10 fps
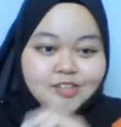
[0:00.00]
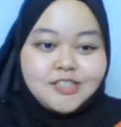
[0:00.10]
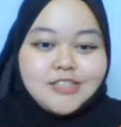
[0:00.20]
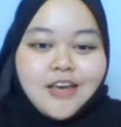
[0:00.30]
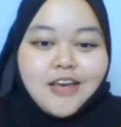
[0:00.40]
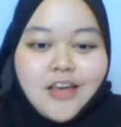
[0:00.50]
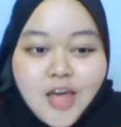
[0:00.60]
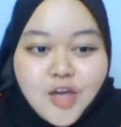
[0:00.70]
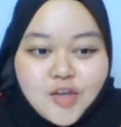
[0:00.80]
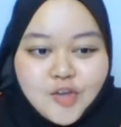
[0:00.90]
share
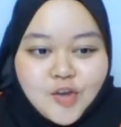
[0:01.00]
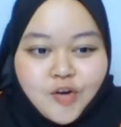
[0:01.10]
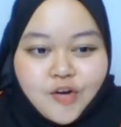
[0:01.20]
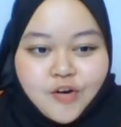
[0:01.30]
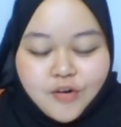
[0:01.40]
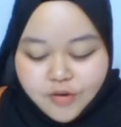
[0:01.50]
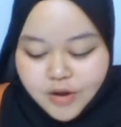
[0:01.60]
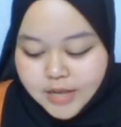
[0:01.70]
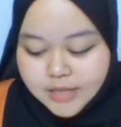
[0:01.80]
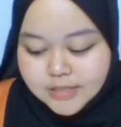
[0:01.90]

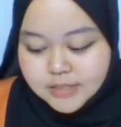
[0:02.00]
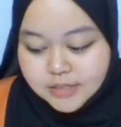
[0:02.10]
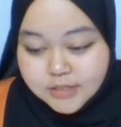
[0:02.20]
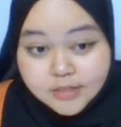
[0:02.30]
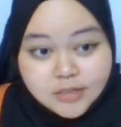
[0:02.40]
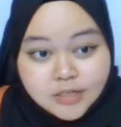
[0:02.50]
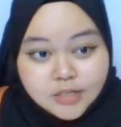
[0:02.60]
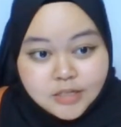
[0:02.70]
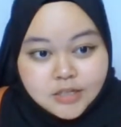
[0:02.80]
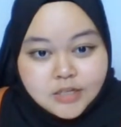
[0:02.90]
your answer?
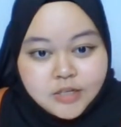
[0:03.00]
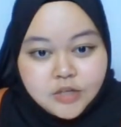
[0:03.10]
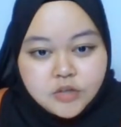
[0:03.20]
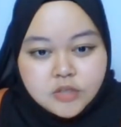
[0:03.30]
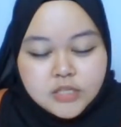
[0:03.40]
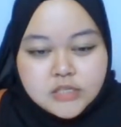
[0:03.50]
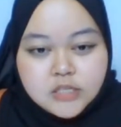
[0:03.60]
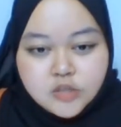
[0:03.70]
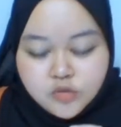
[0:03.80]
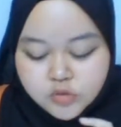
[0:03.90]
You just
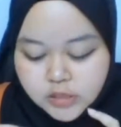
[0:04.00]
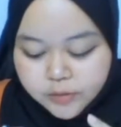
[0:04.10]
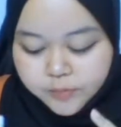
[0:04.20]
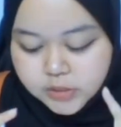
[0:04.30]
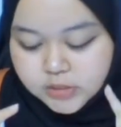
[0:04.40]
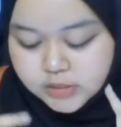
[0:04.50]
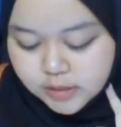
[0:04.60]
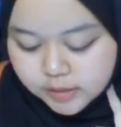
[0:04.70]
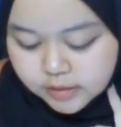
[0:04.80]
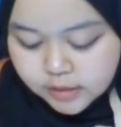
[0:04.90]
need to take a picture
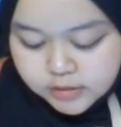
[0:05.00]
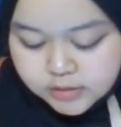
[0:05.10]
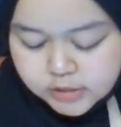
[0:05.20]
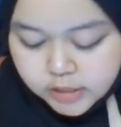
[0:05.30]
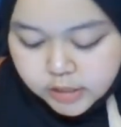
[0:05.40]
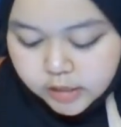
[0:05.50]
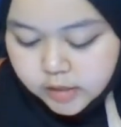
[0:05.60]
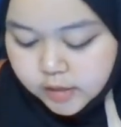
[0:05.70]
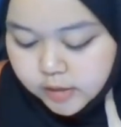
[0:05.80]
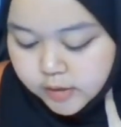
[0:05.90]
and then
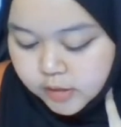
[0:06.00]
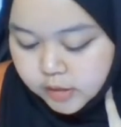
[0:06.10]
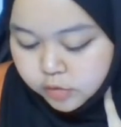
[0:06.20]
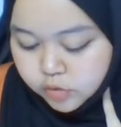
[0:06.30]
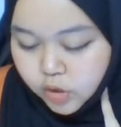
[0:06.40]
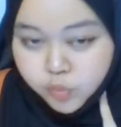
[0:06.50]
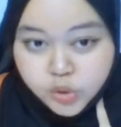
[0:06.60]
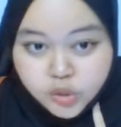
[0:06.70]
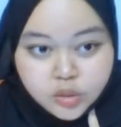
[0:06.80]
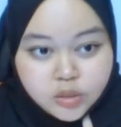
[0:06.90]
share into
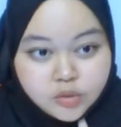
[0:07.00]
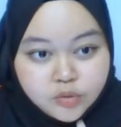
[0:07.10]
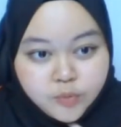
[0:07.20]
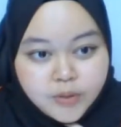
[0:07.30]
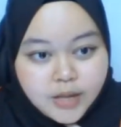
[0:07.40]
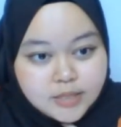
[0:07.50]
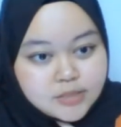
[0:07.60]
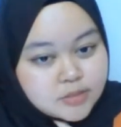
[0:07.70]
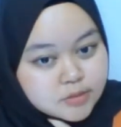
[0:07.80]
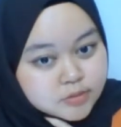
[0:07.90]
our group
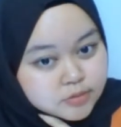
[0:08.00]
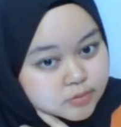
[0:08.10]
class.